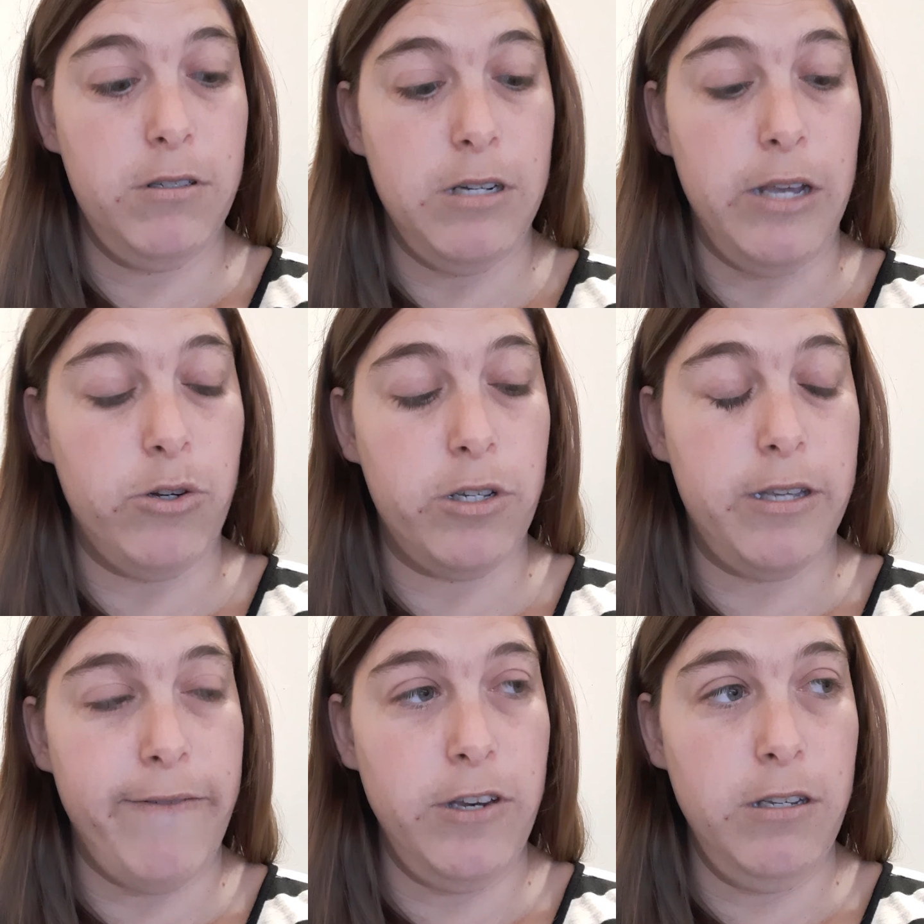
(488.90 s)
either
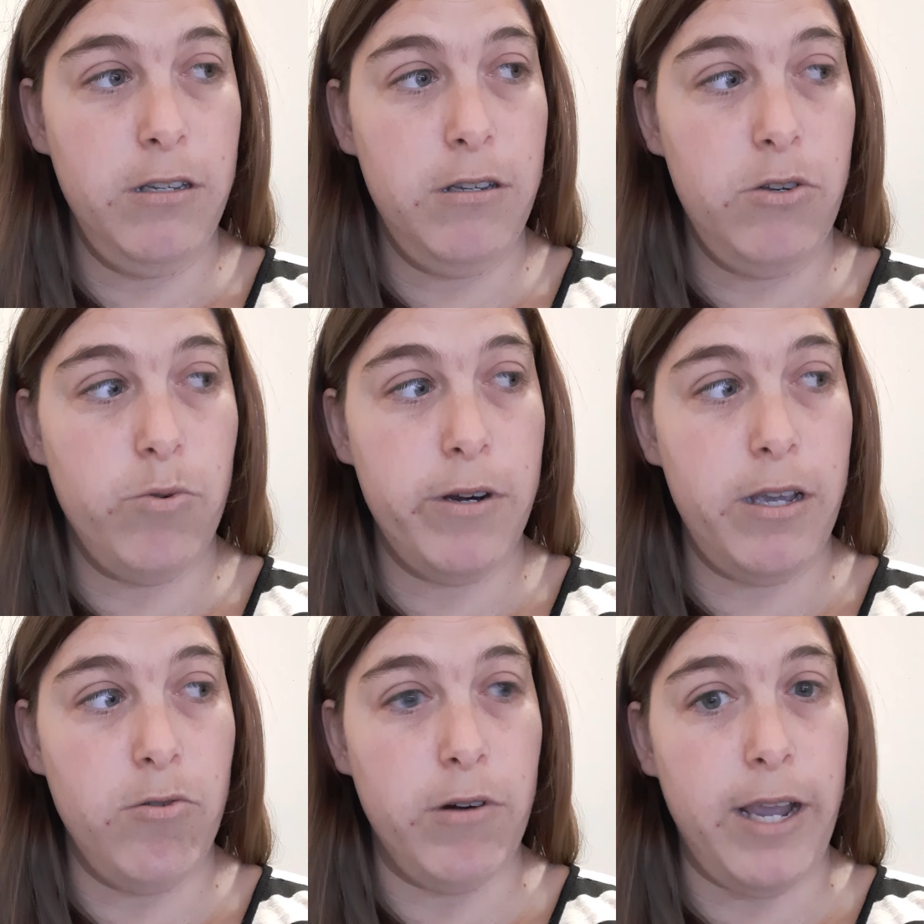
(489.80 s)

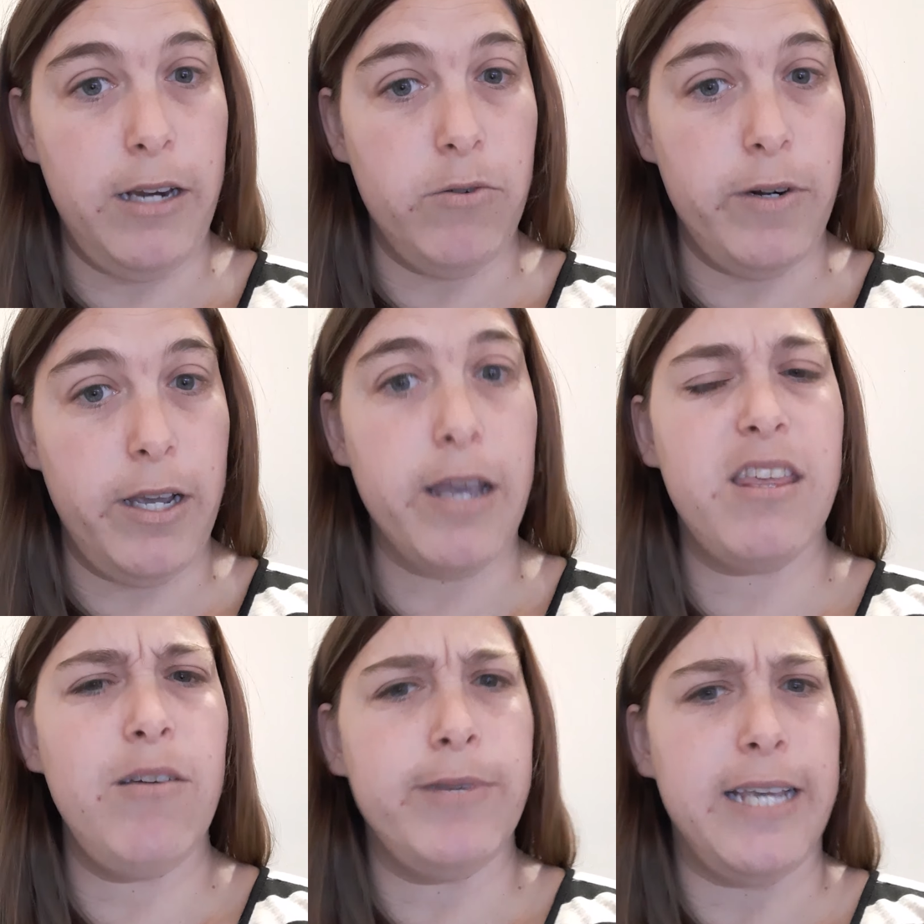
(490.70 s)
7/20 or 8/20. I
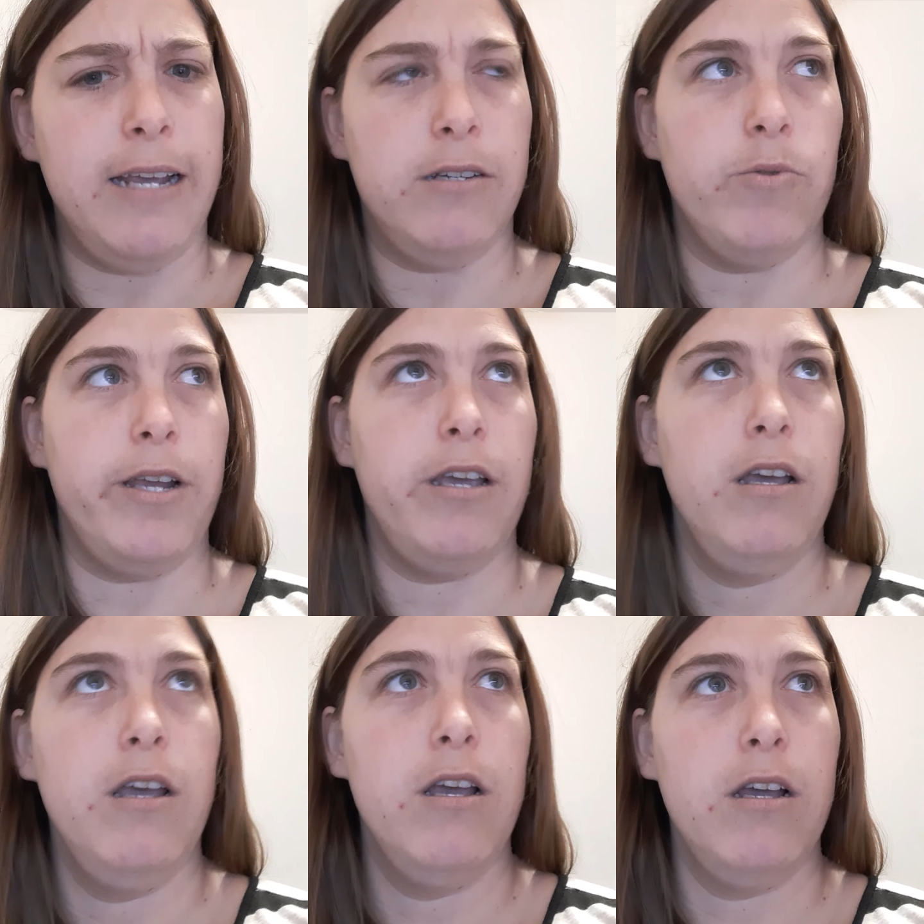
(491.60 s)
think it was 8/20.
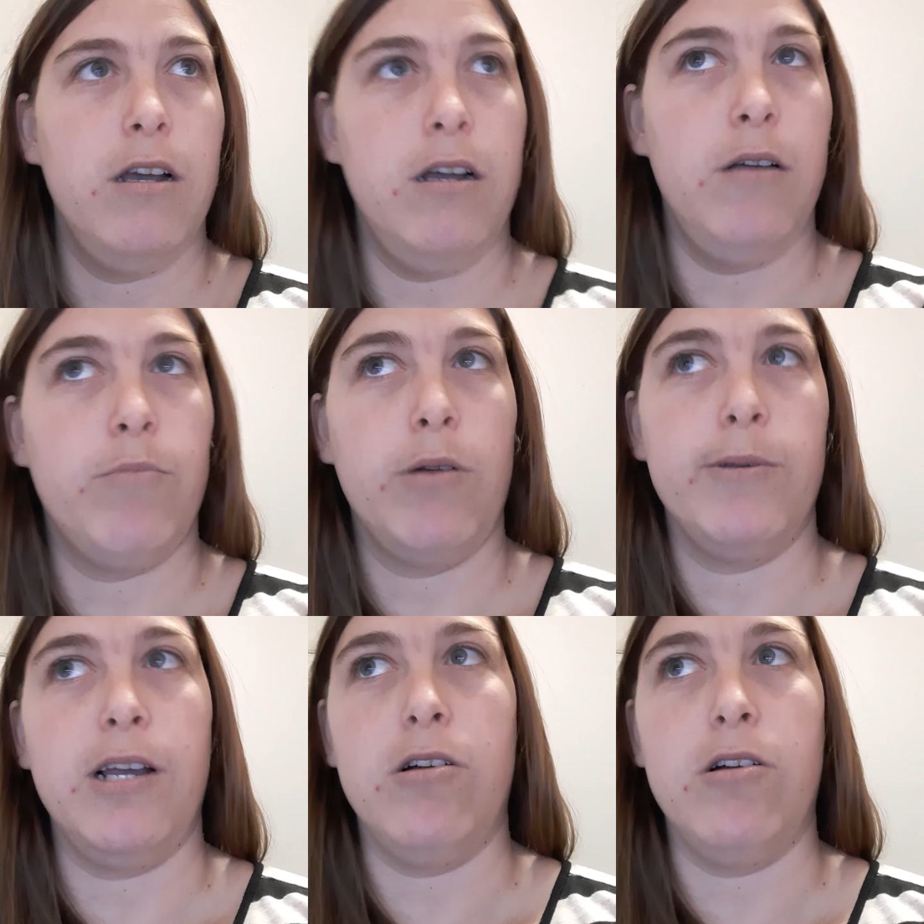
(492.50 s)
Probably